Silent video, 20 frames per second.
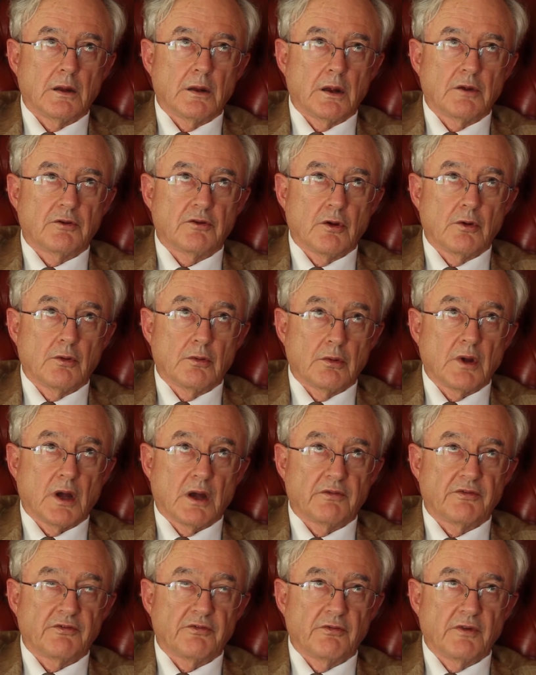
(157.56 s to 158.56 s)
So
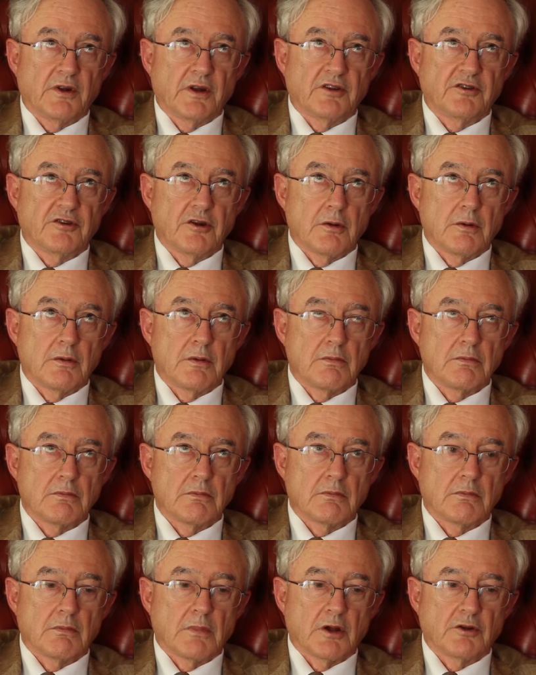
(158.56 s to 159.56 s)
I've listed
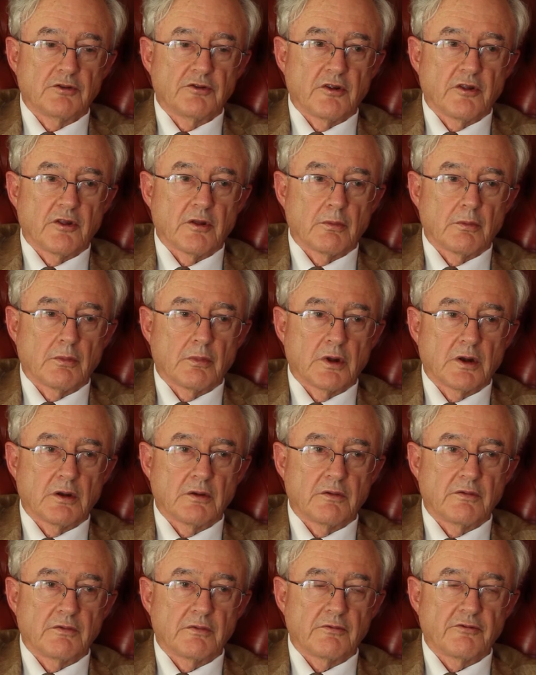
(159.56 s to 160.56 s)
most of them, but
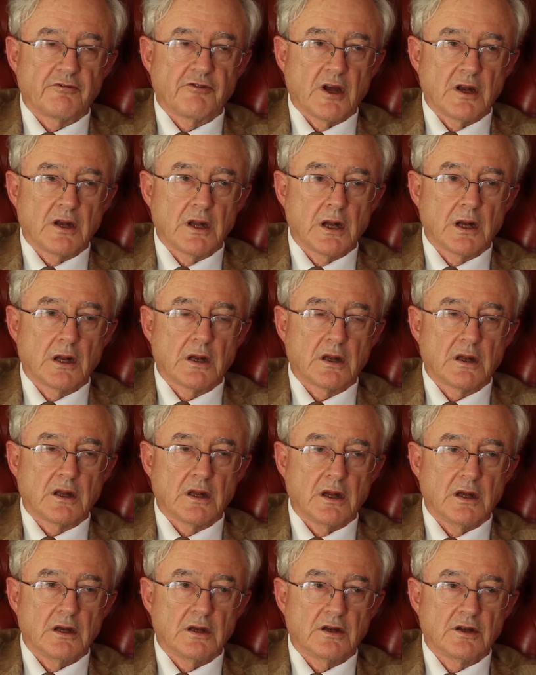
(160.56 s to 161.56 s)

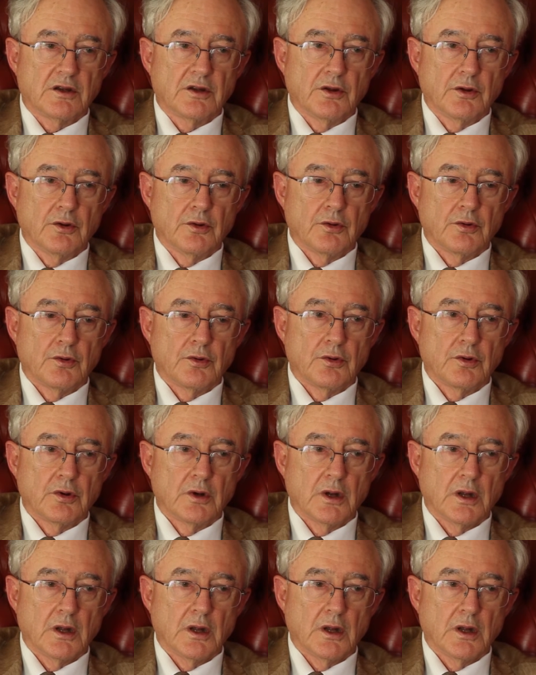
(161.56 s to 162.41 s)
fidelity to